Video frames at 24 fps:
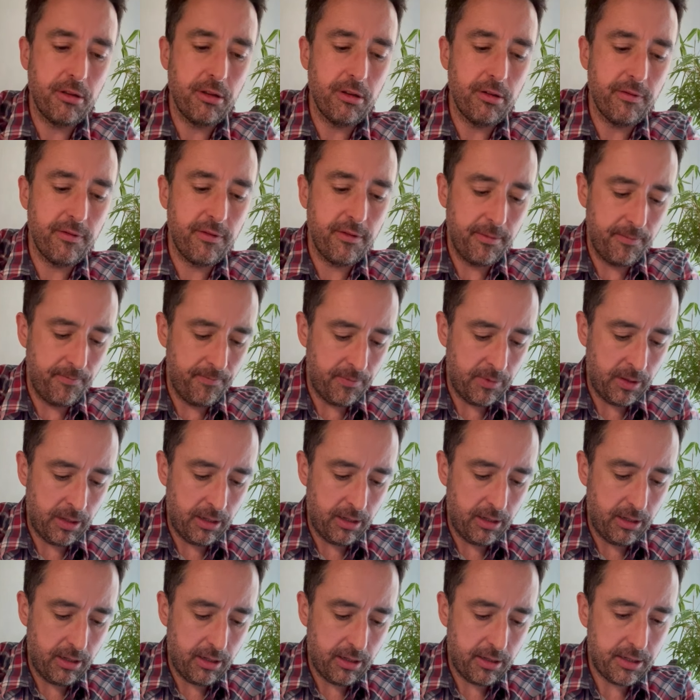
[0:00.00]
love.
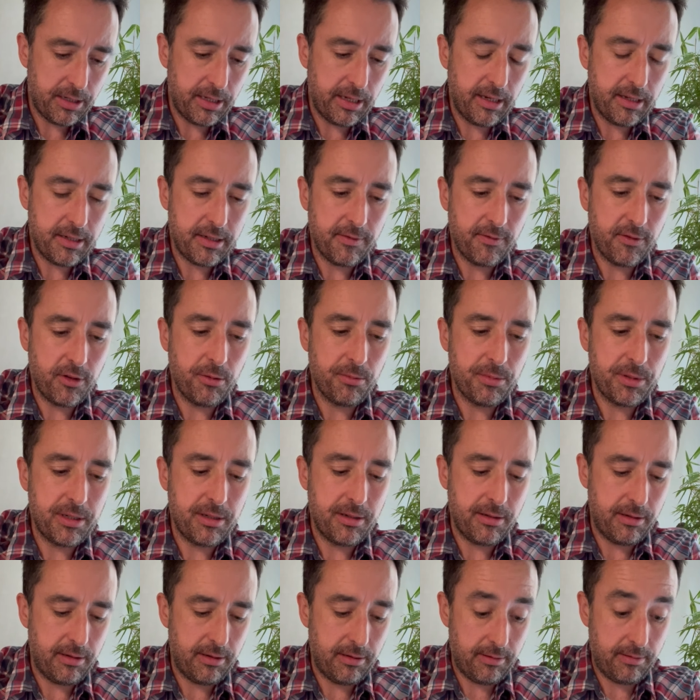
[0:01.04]
Because the Ace of
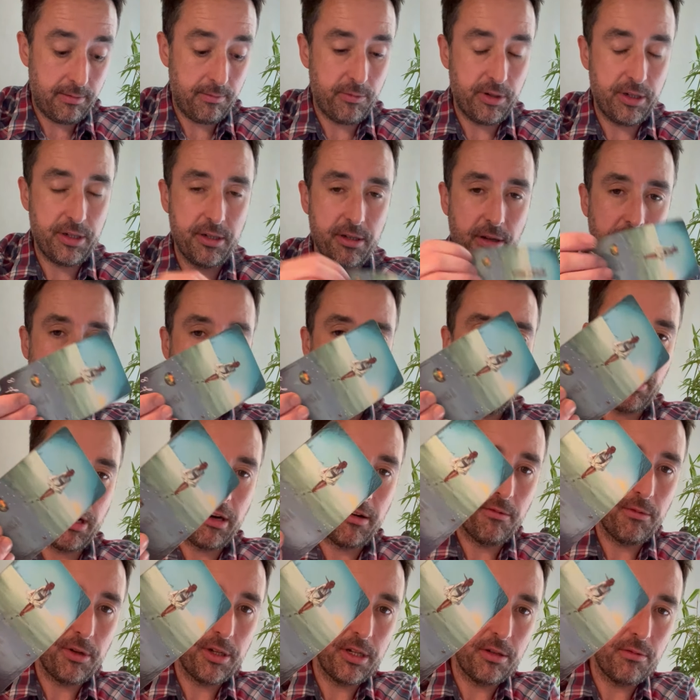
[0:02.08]
Cups, which is on the
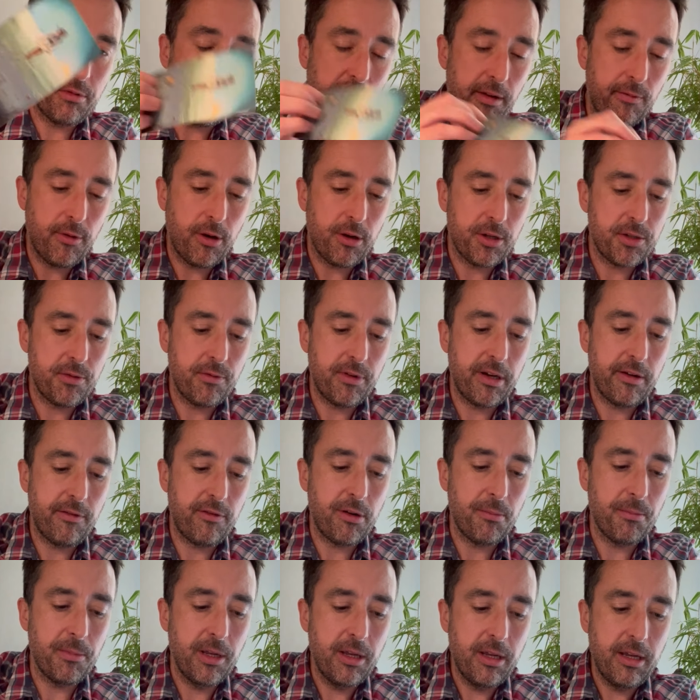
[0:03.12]
ground, which is what you bought away
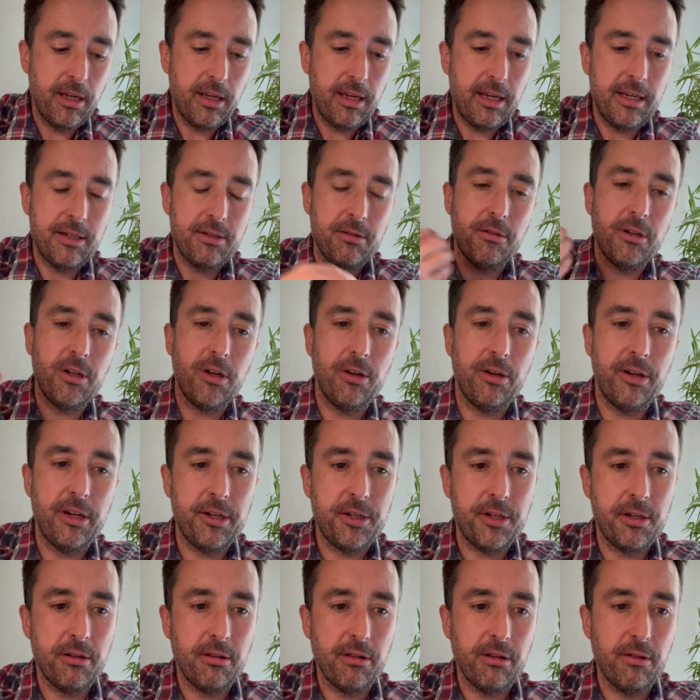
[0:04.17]
from, is
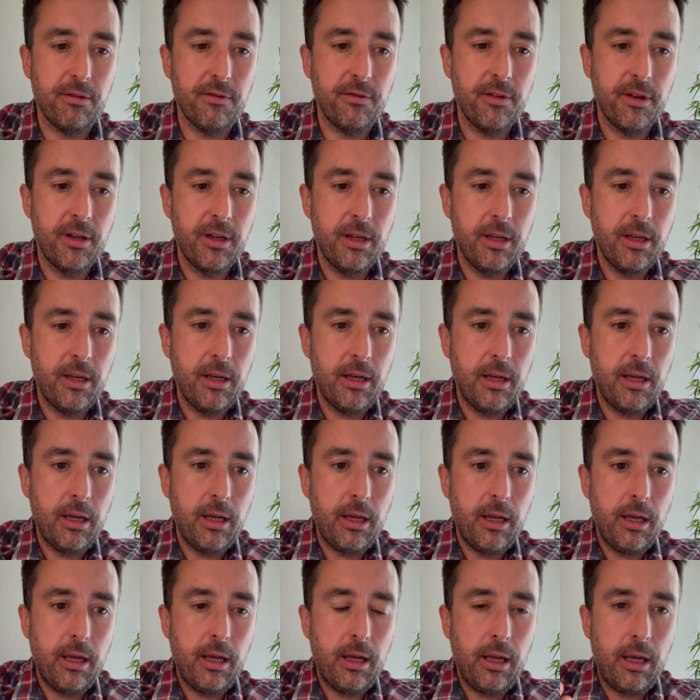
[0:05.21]
unconditional love.
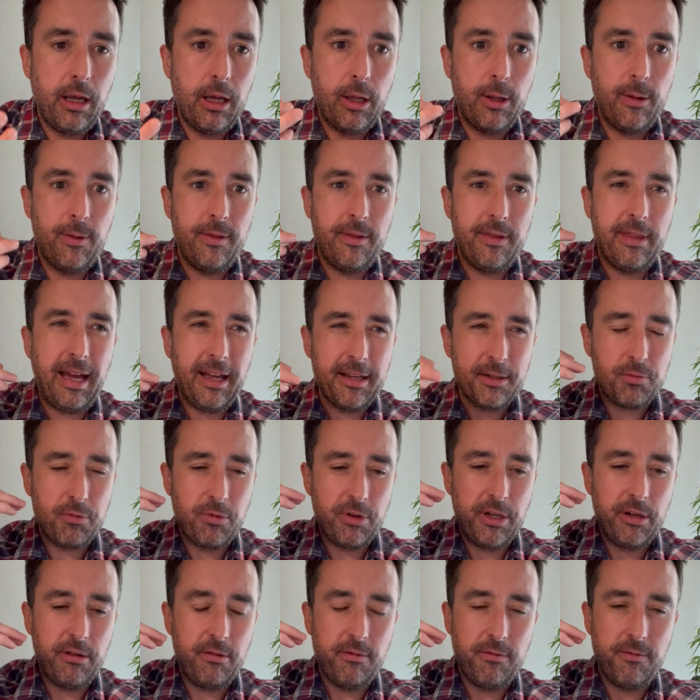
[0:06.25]
That's when
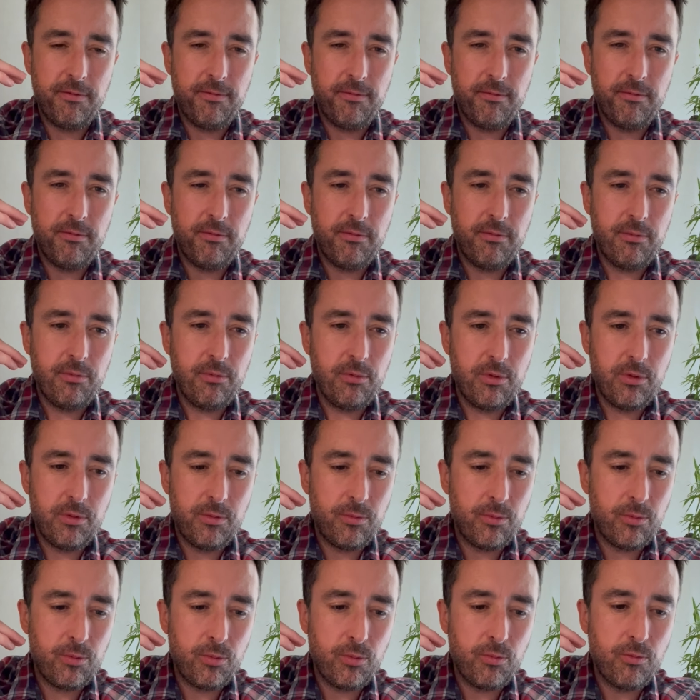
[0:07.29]
you've
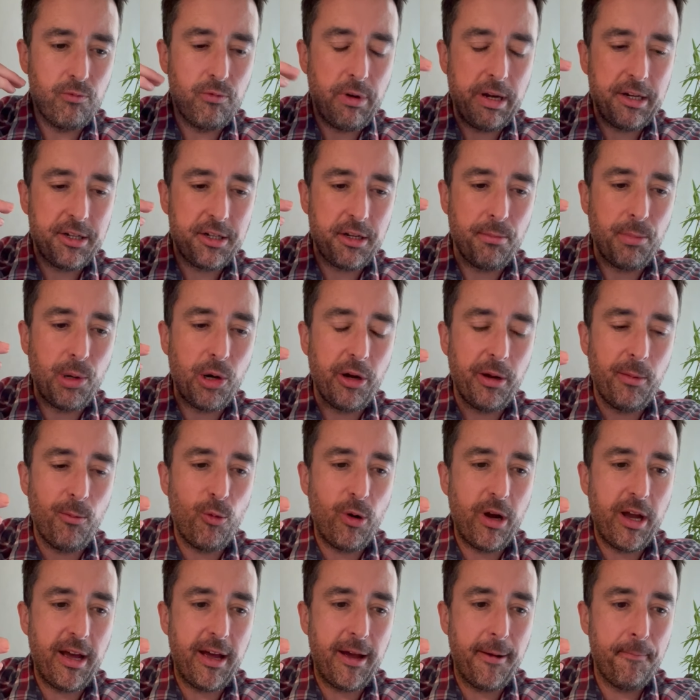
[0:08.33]
reached a point
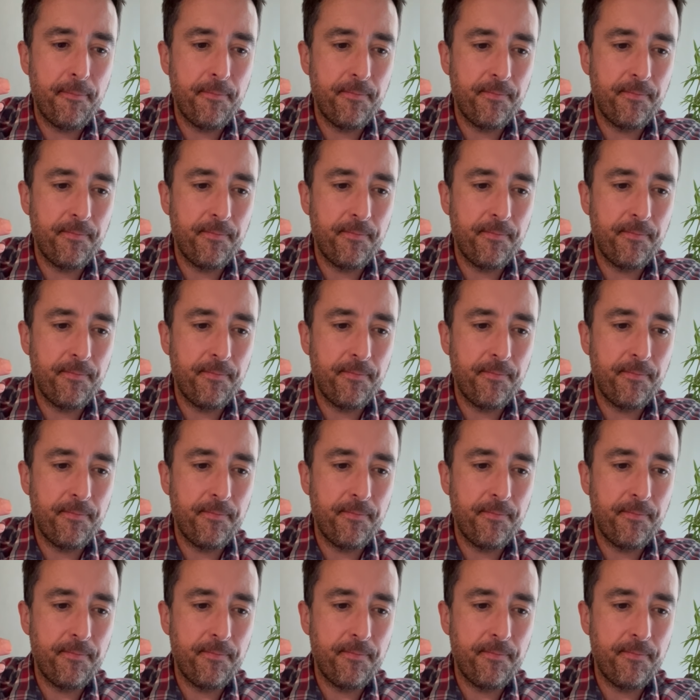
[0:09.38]
where